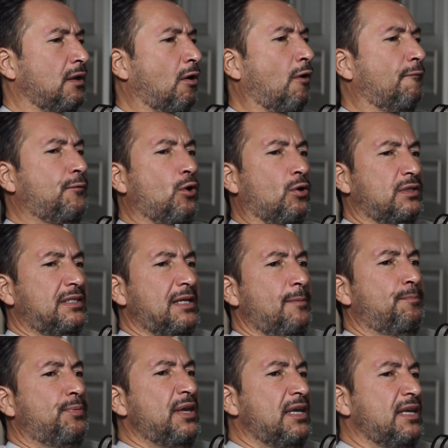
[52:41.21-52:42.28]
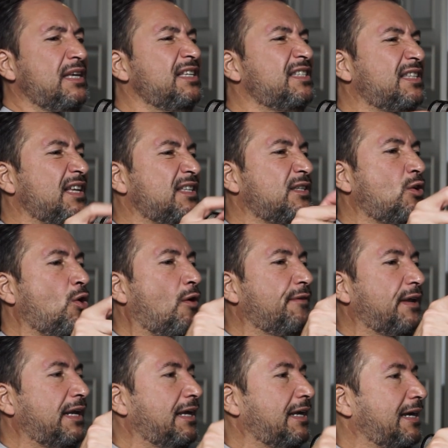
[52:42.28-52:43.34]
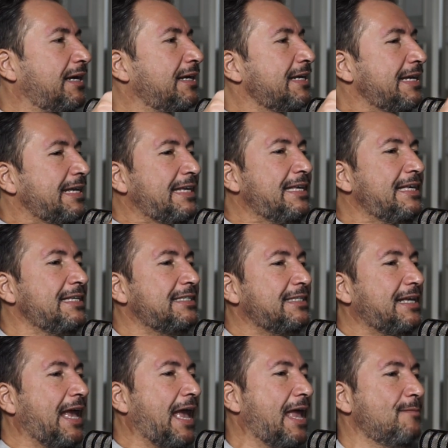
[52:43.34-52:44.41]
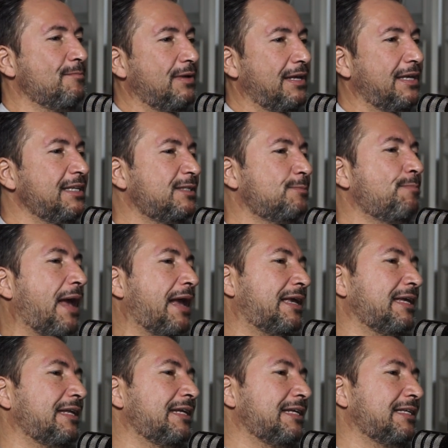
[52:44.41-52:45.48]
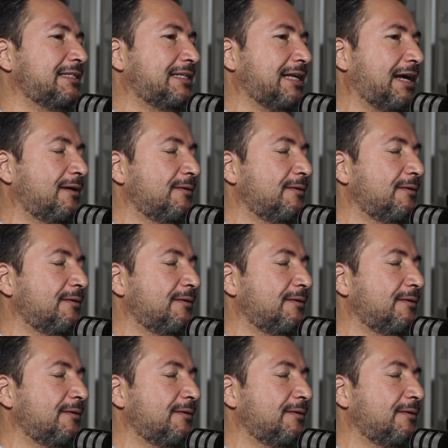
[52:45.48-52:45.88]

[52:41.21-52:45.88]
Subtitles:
Of course, AP, he's discovering his game. He's back in his